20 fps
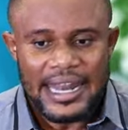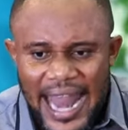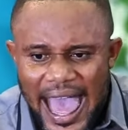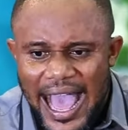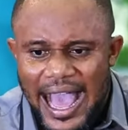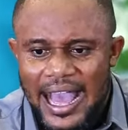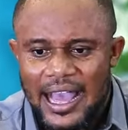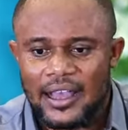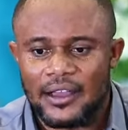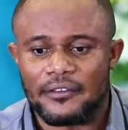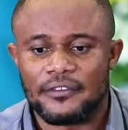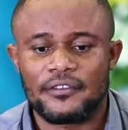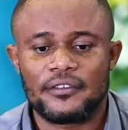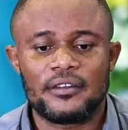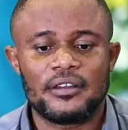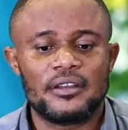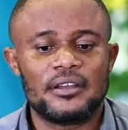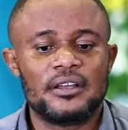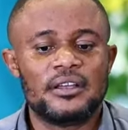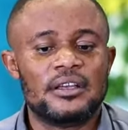Love
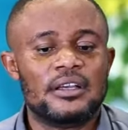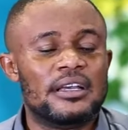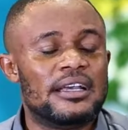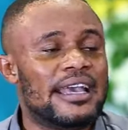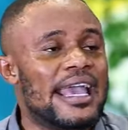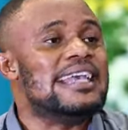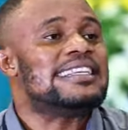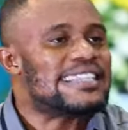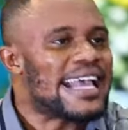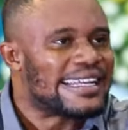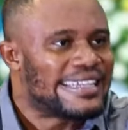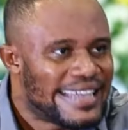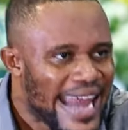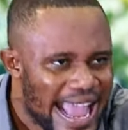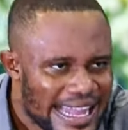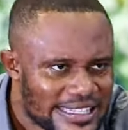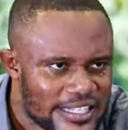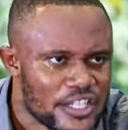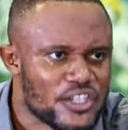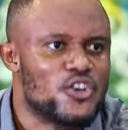is a
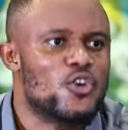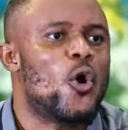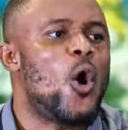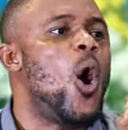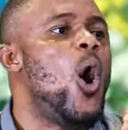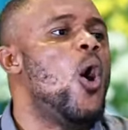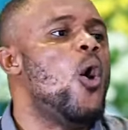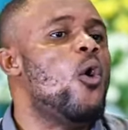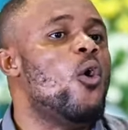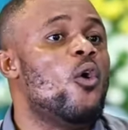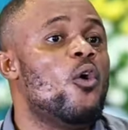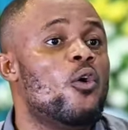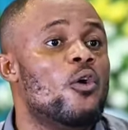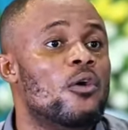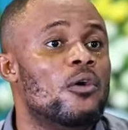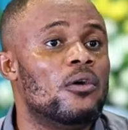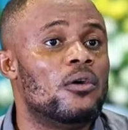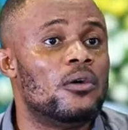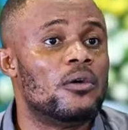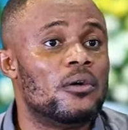debt you
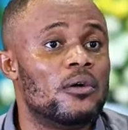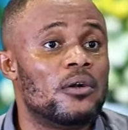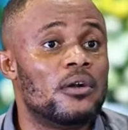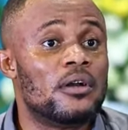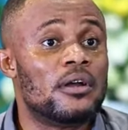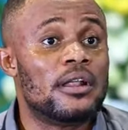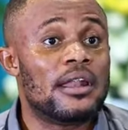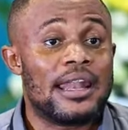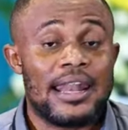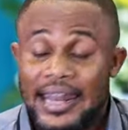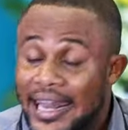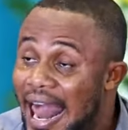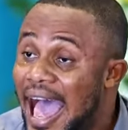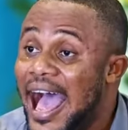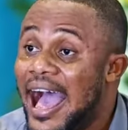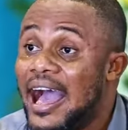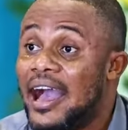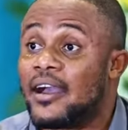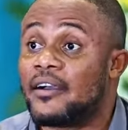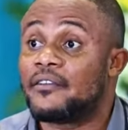owe.
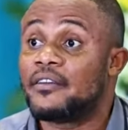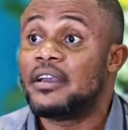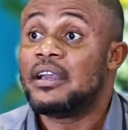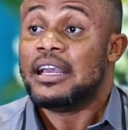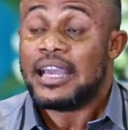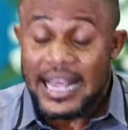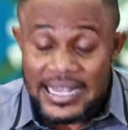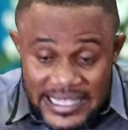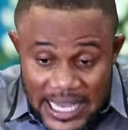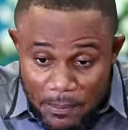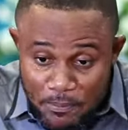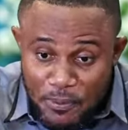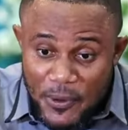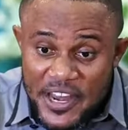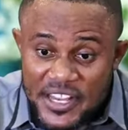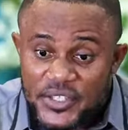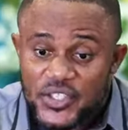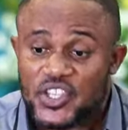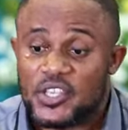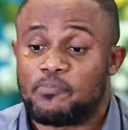Love is a
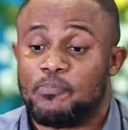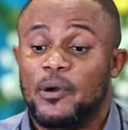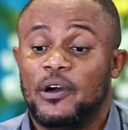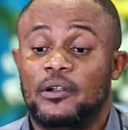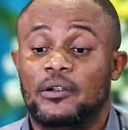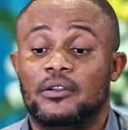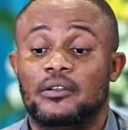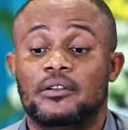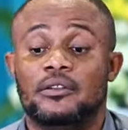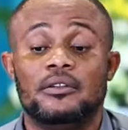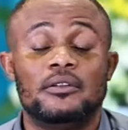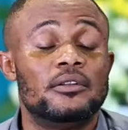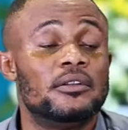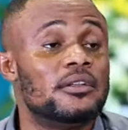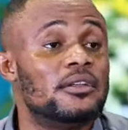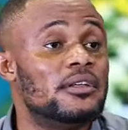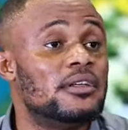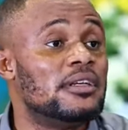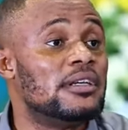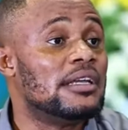principle.
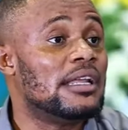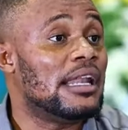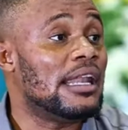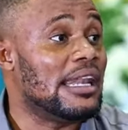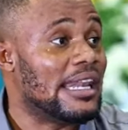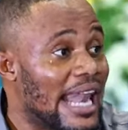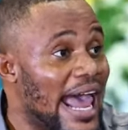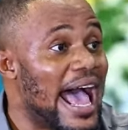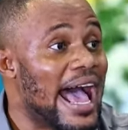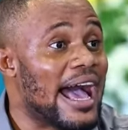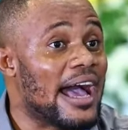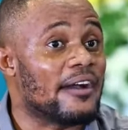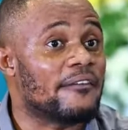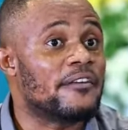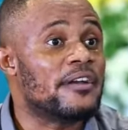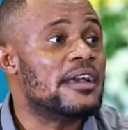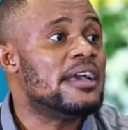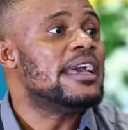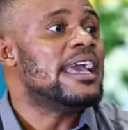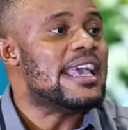
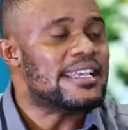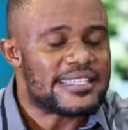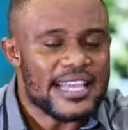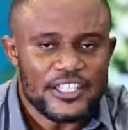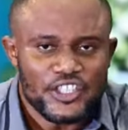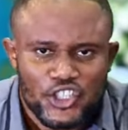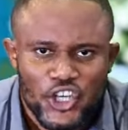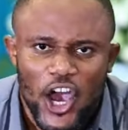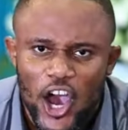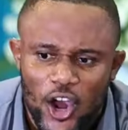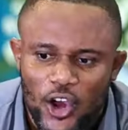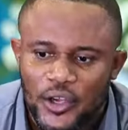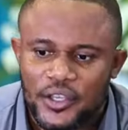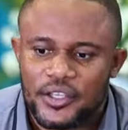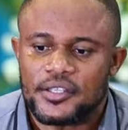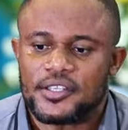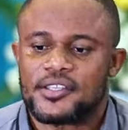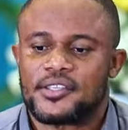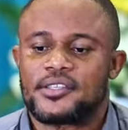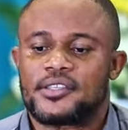Love is a
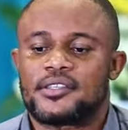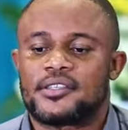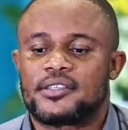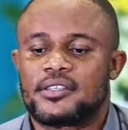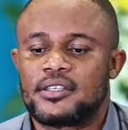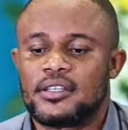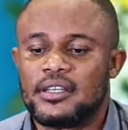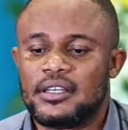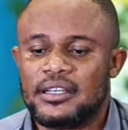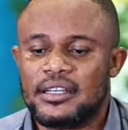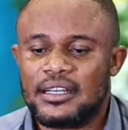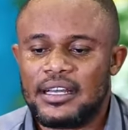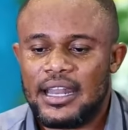choice.